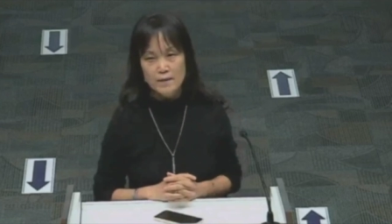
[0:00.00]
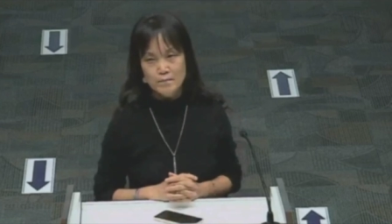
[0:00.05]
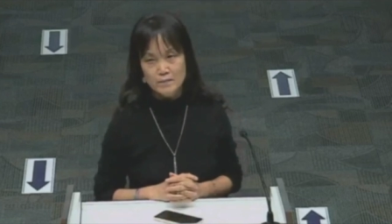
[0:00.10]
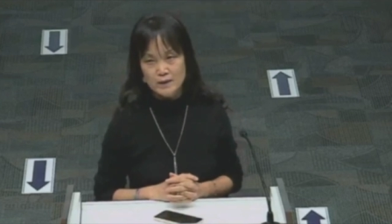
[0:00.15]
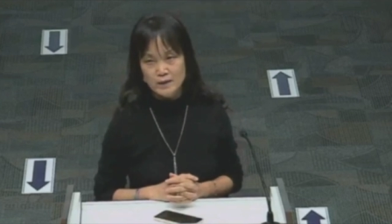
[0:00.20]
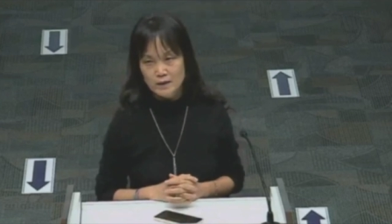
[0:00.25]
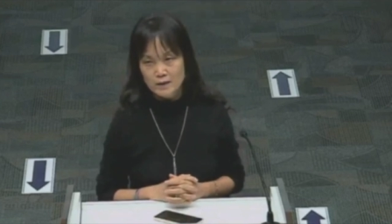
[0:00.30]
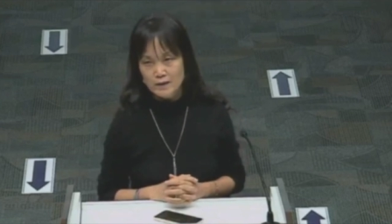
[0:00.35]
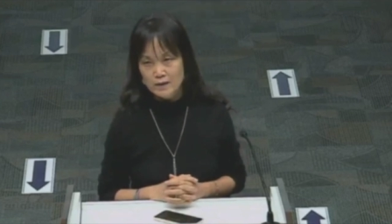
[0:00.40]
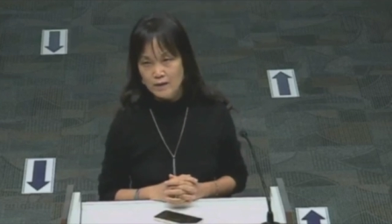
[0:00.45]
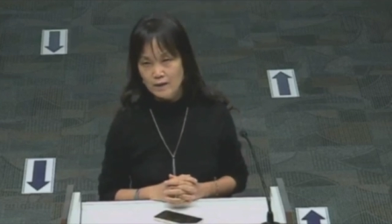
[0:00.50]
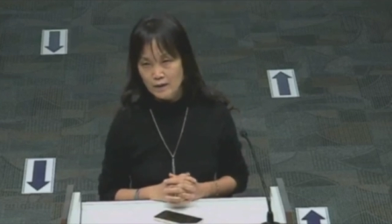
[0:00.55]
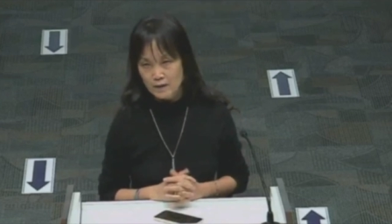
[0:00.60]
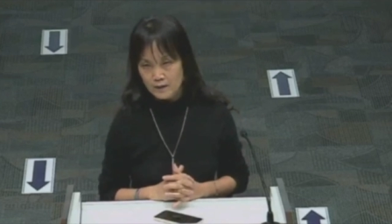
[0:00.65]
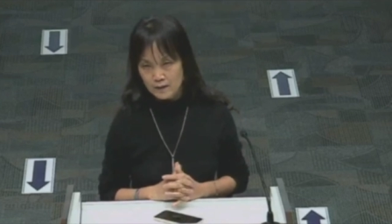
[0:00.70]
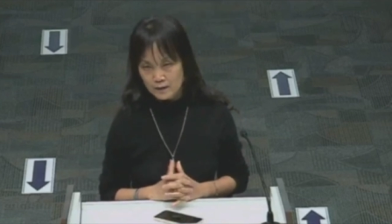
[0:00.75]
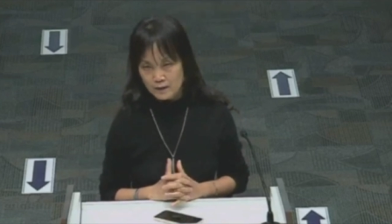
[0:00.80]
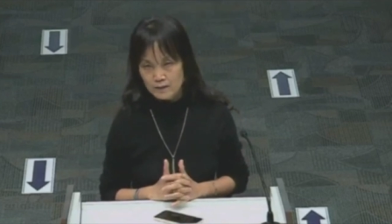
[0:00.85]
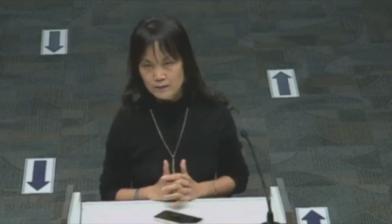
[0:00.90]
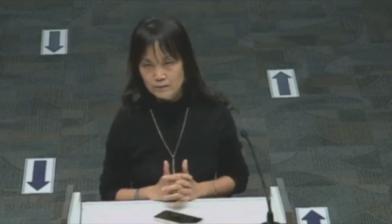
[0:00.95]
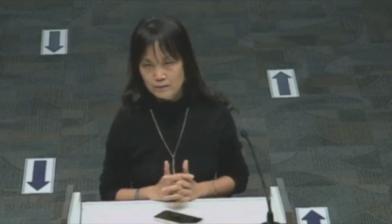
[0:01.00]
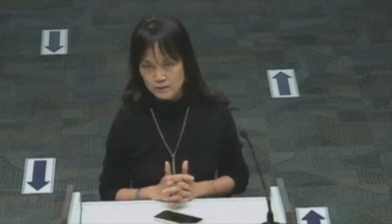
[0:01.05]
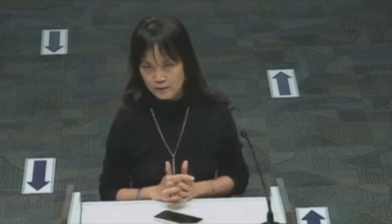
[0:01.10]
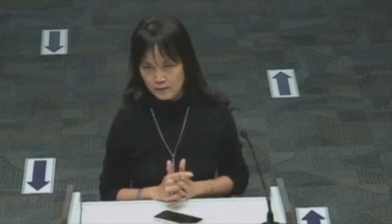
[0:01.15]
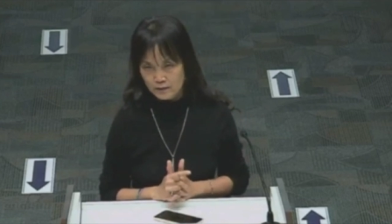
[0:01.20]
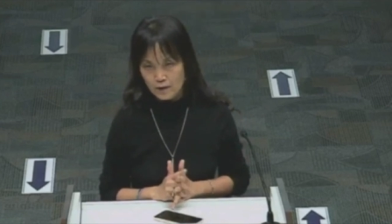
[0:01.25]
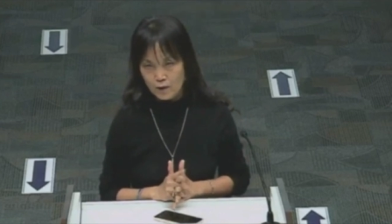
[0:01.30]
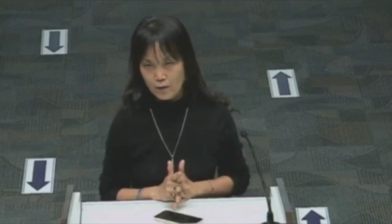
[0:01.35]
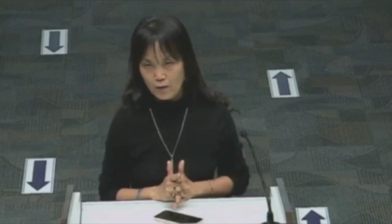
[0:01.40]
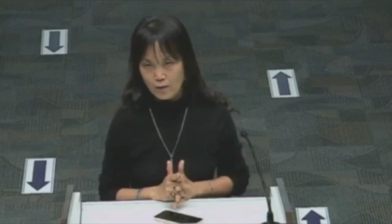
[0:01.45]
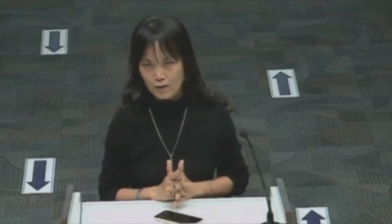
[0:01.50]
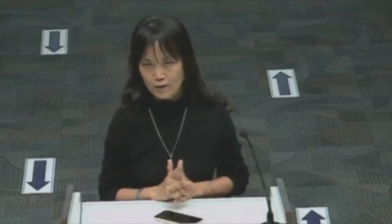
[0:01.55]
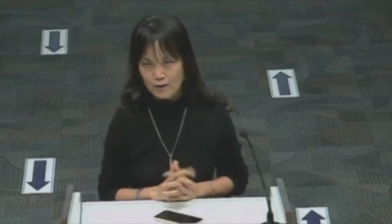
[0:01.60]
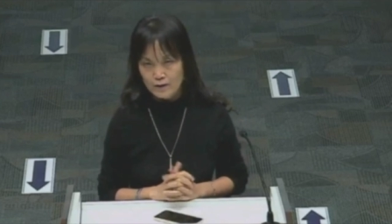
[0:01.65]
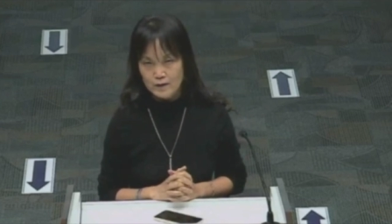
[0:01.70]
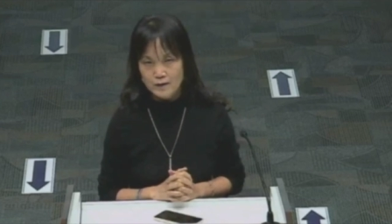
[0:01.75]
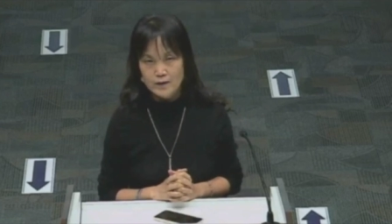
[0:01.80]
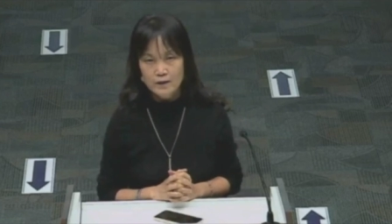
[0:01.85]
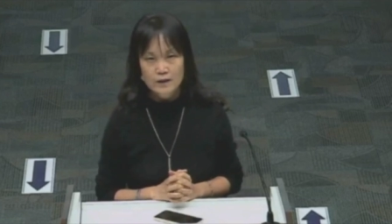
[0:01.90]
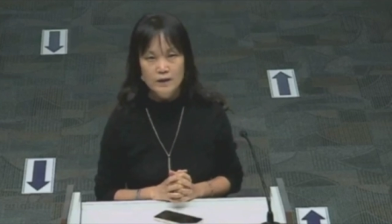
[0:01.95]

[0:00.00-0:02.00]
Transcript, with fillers: meeting that hit really hard.